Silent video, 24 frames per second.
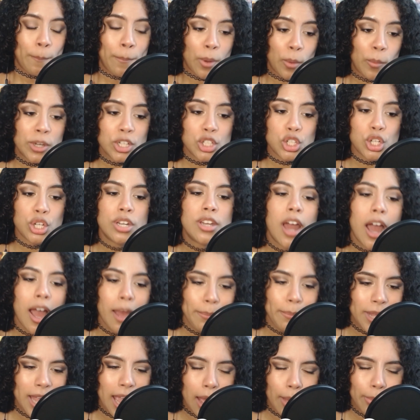But what should not
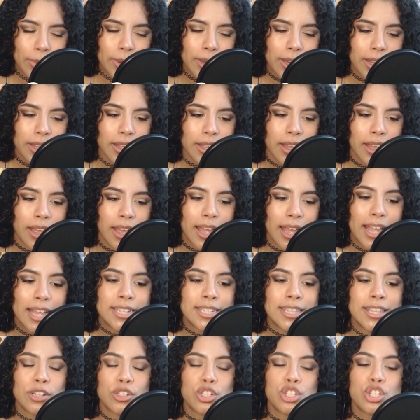be happening is
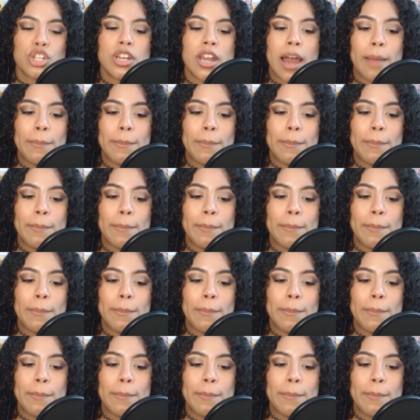there should not